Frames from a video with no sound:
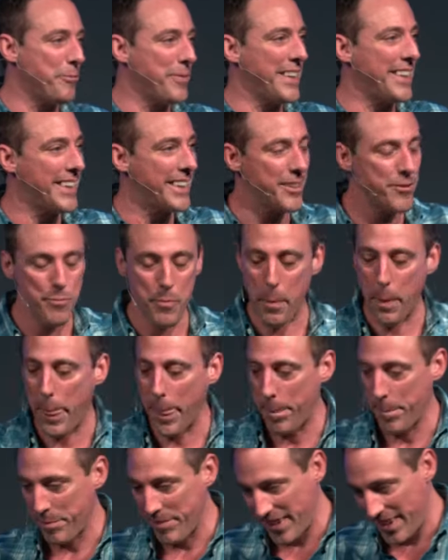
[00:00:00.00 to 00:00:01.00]
me,
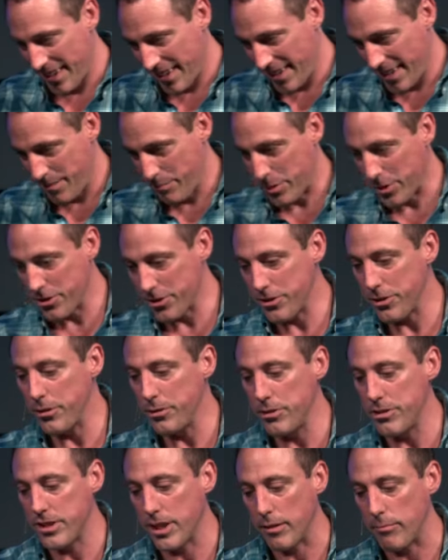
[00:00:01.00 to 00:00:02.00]

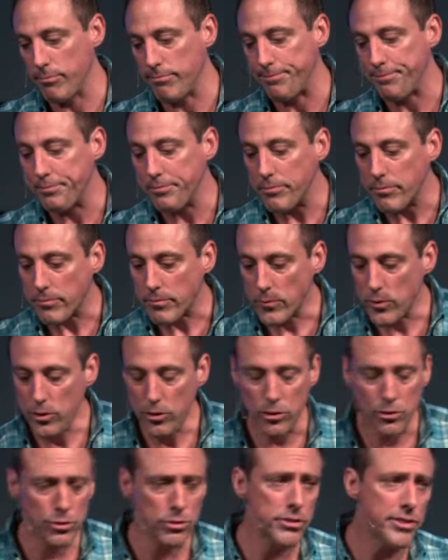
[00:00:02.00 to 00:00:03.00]
pursues him.
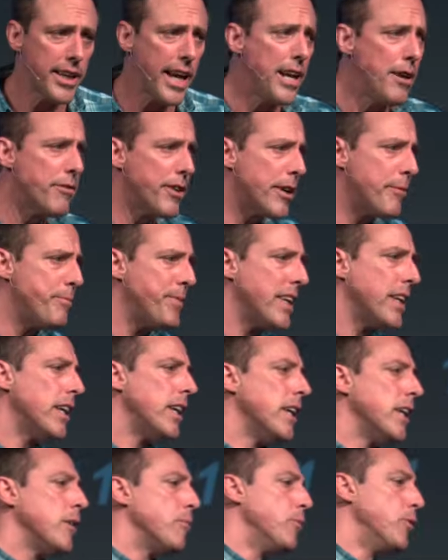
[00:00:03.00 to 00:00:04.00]
So David
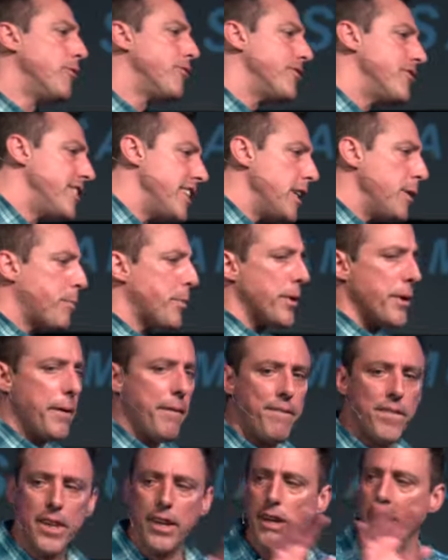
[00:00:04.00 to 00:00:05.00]
moves
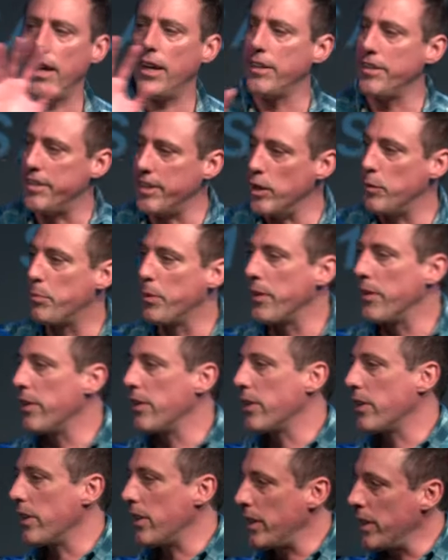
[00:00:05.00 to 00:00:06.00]
deeper and
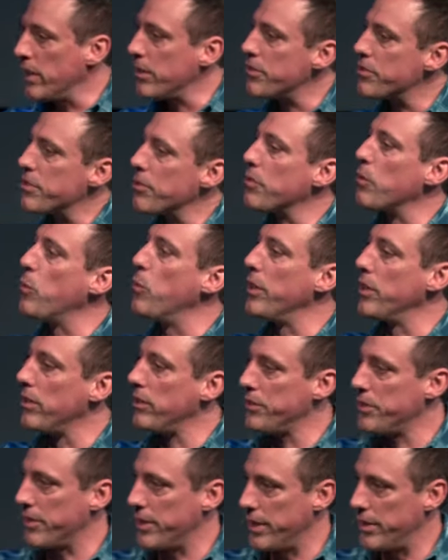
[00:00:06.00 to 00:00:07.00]
deeper into the
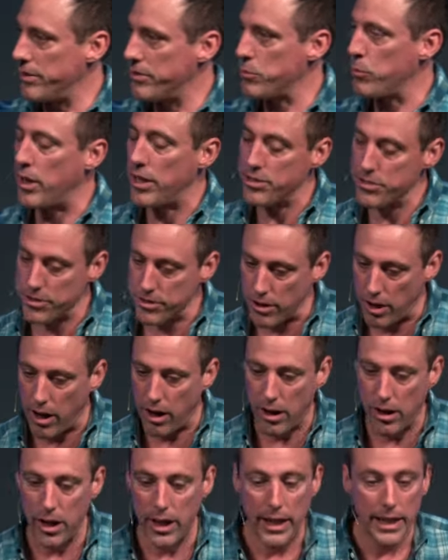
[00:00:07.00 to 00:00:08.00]
wilderness while
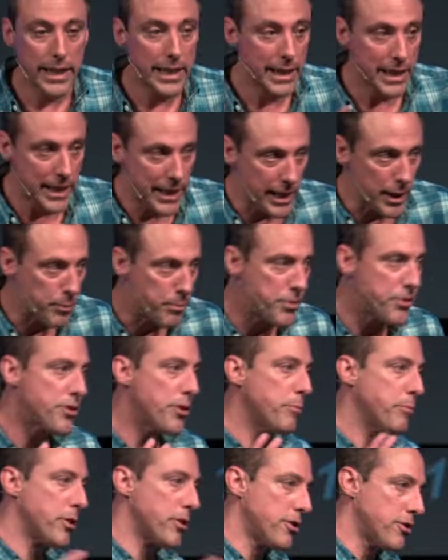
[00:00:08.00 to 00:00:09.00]
Saul keeps
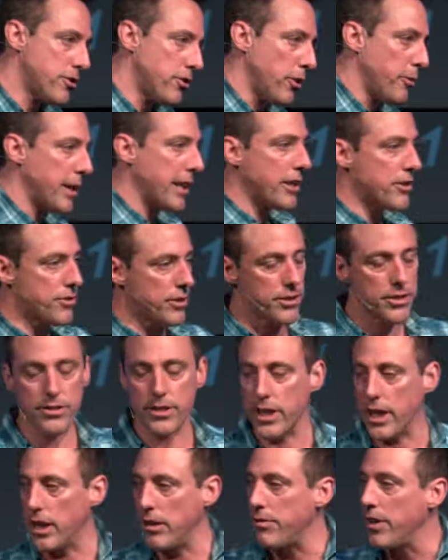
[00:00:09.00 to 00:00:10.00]
pursuing. So this
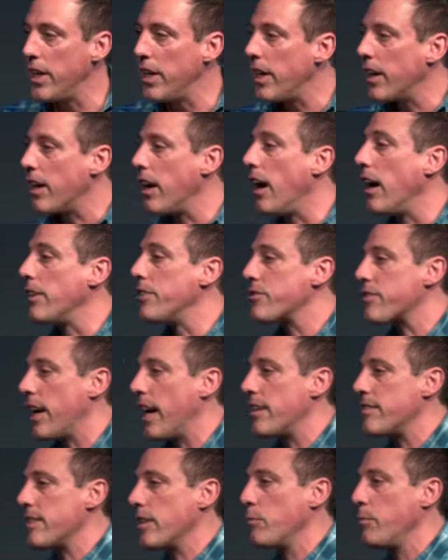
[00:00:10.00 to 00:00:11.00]
kind of
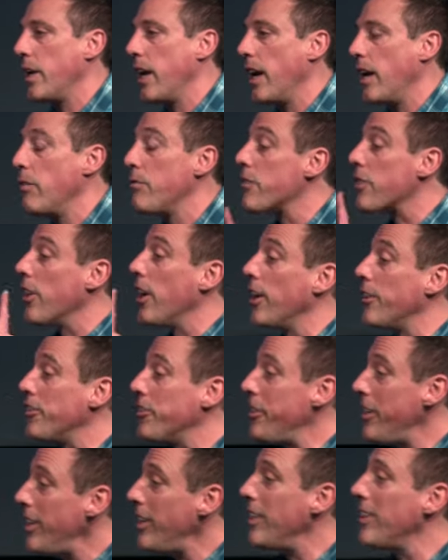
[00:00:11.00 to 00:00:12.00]
contrasting behavior
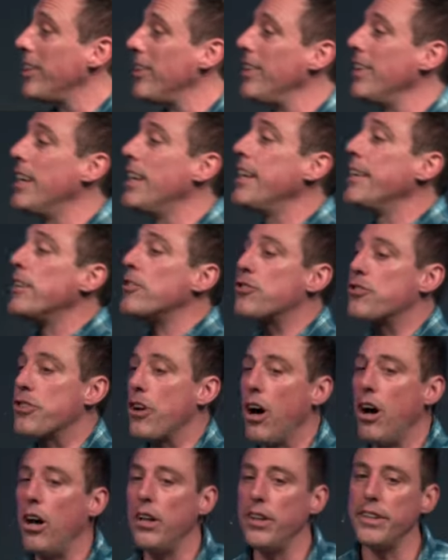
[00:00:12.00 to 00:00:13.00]
until
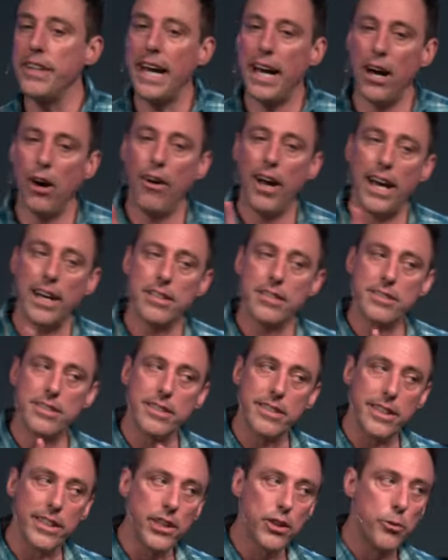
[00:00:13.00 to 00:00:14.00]
Saul now has to
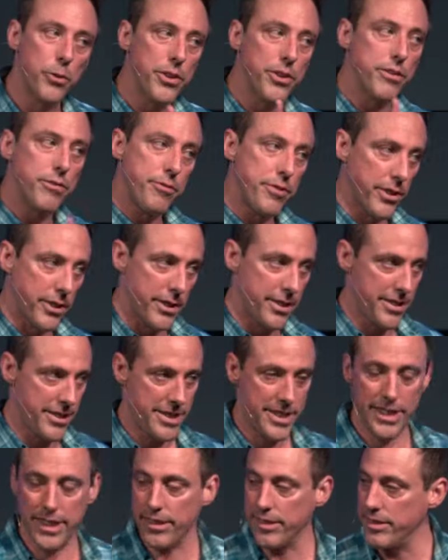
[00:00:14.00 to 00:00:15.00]
deal with the
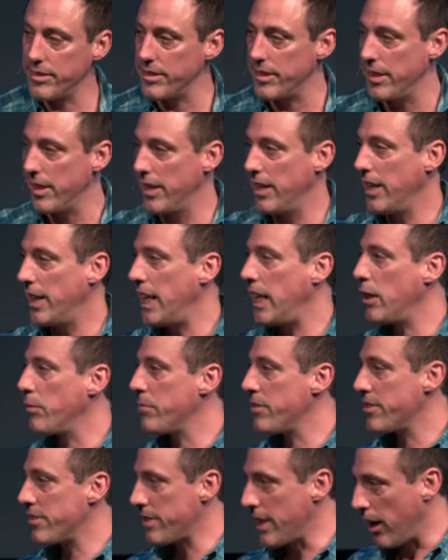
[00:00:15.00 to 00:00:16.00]
Philistines
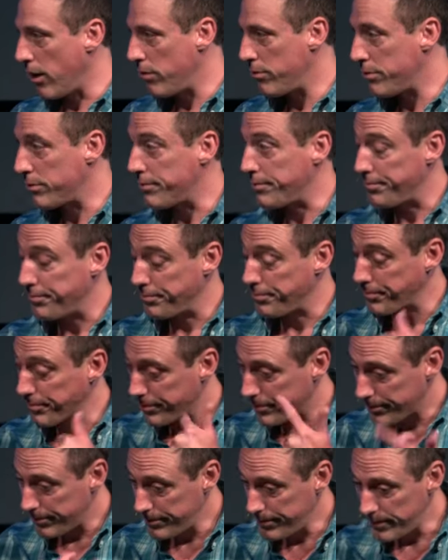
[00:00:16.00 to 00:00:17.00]
himself.
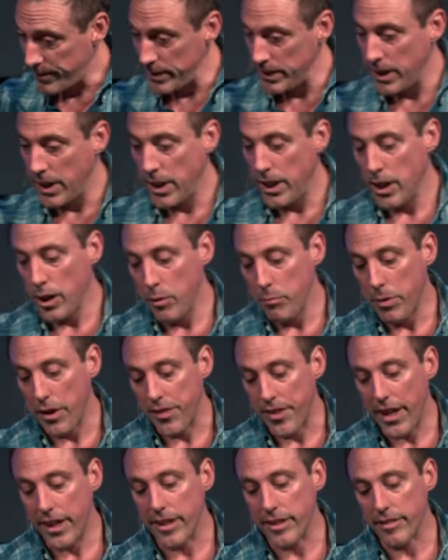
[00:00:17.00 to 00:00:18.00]

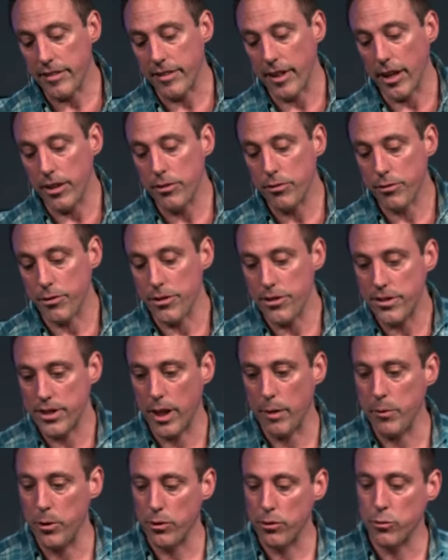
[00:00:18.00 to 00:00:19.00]
But then it says, 1
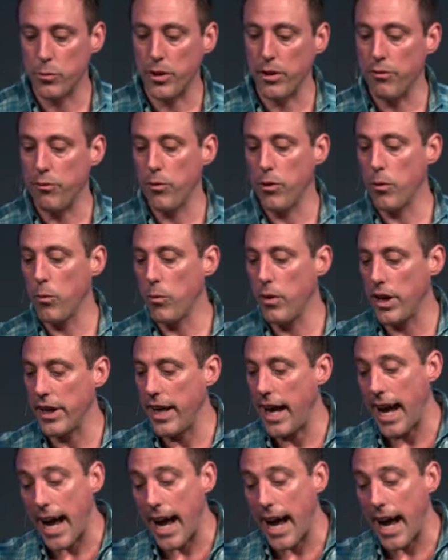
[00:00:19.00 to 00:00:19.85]
Samuel 24:1,